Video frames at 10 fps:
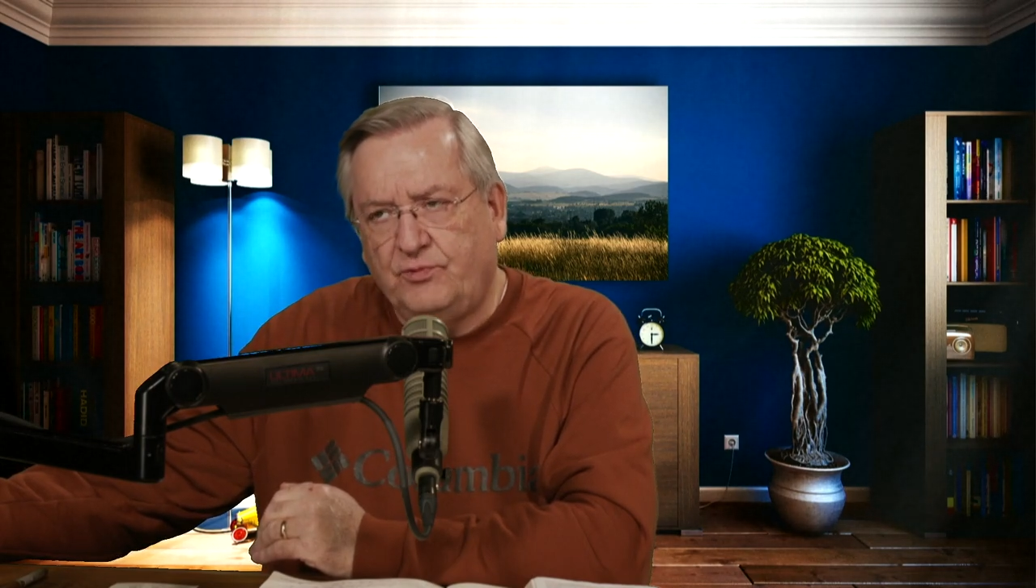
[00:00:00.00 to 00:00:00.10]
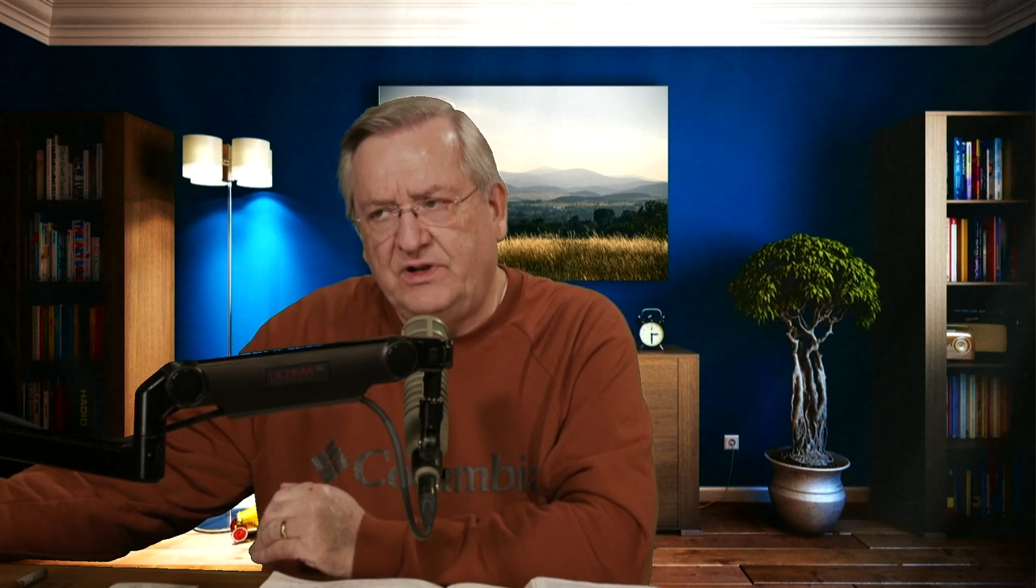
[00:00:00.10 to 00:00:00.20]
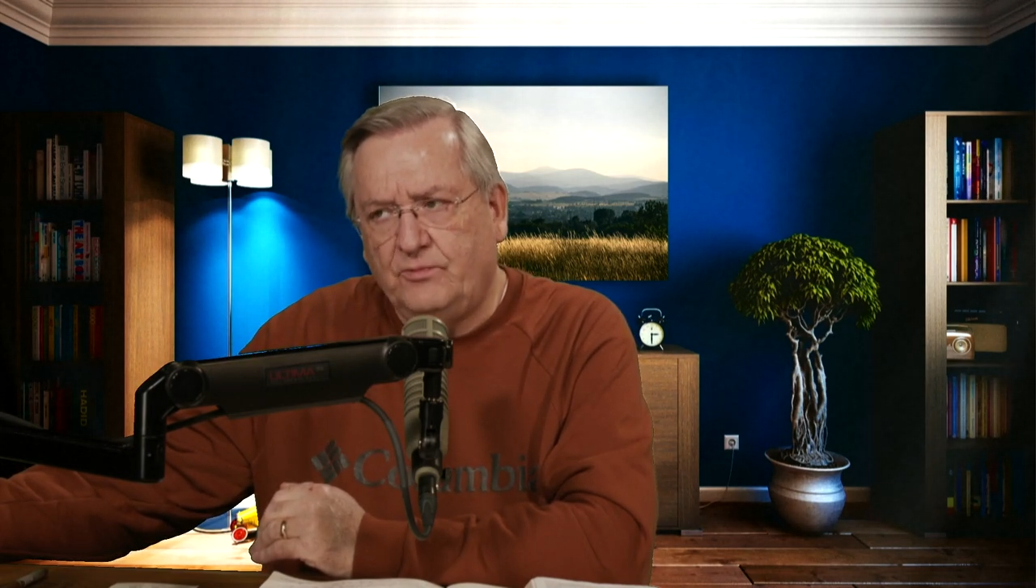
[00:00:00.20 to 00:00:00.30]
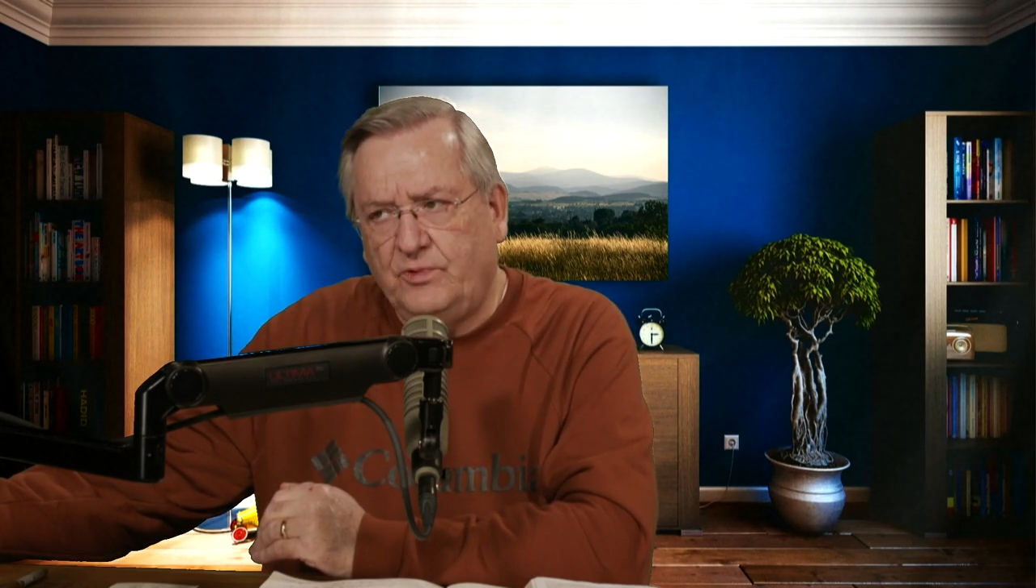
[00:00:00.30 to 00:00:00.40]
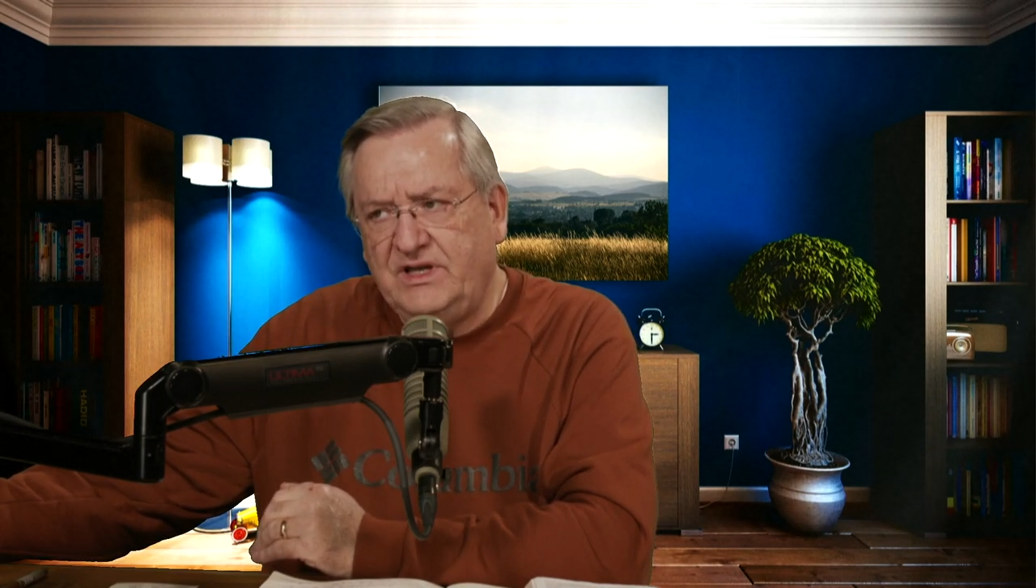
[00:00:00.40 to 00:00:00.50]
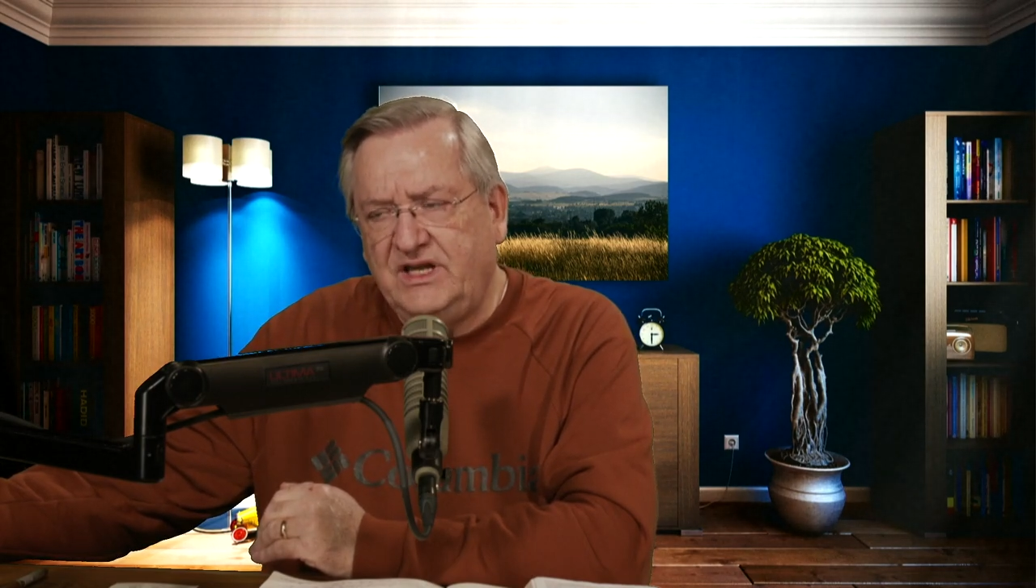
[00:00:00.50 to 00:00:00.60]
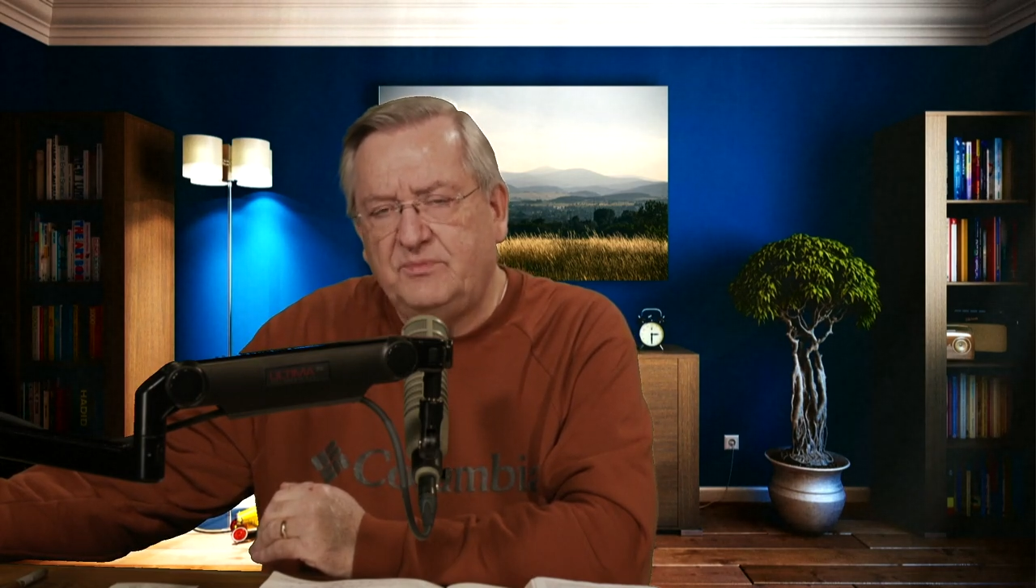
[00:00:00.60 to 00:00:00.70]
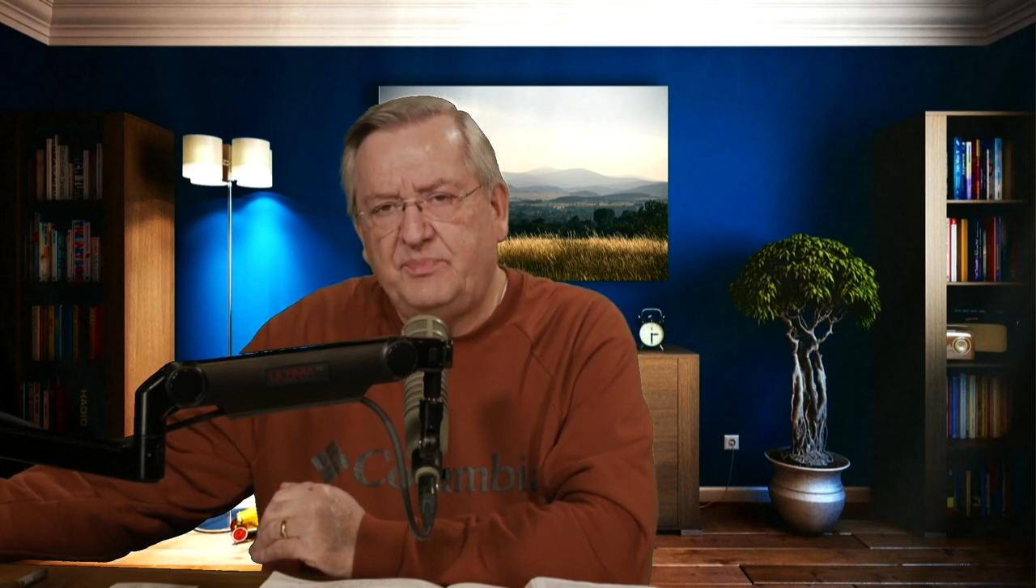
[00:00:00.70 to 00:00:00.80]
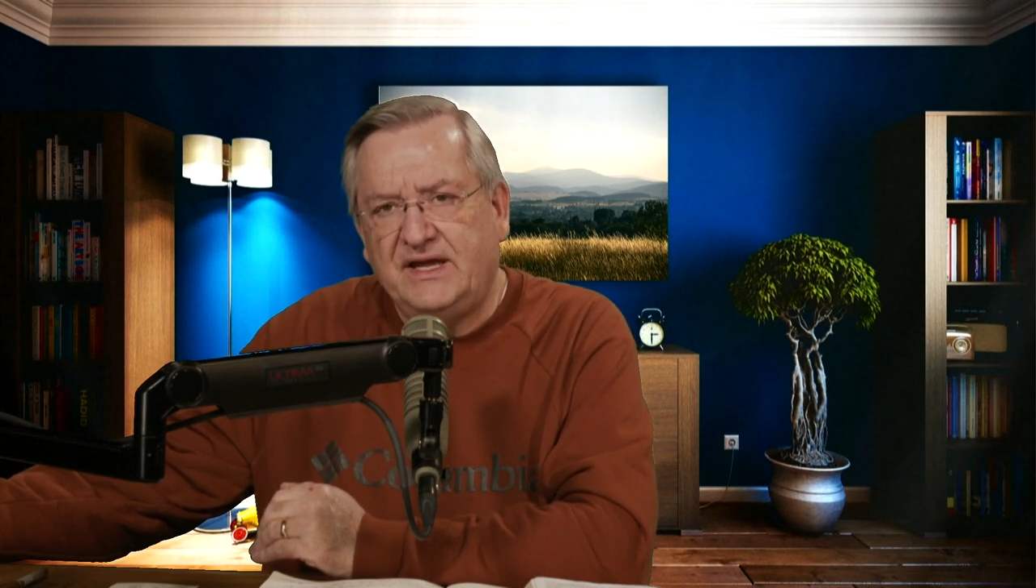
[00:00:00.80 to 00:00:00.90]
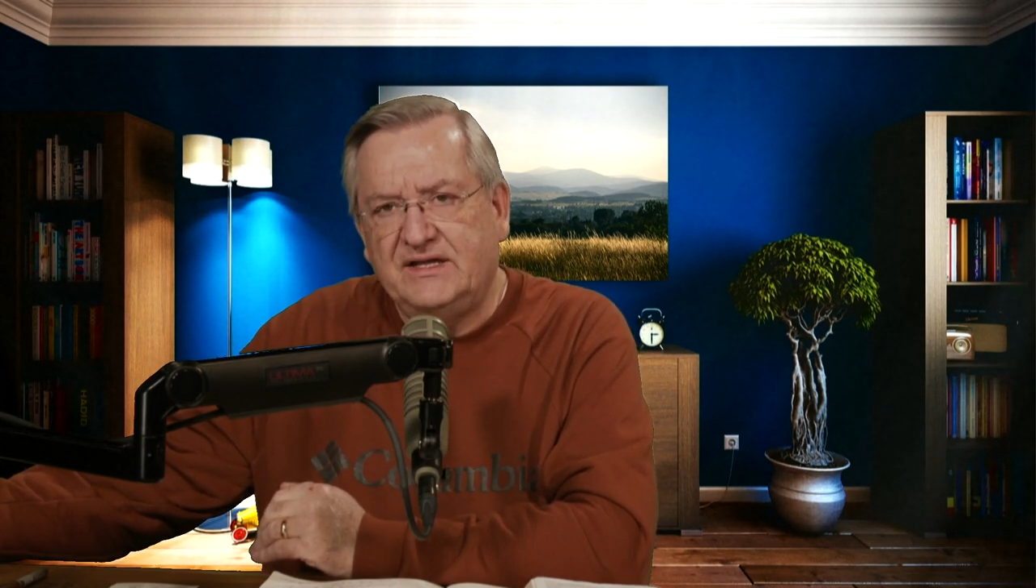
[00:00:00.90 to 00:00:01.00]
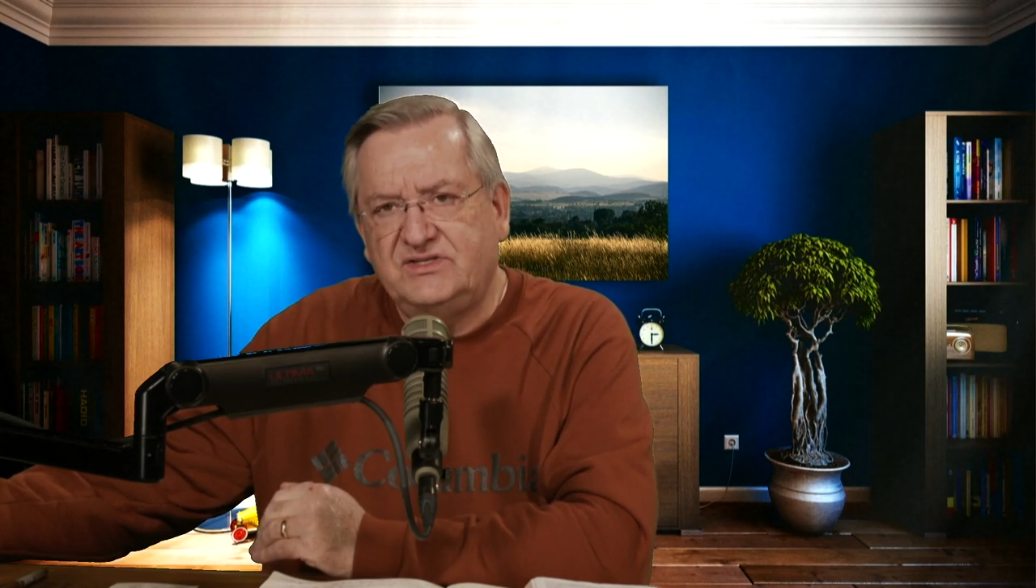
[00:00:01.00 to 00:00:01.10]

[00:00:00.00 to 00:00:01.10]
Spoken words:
we need to pay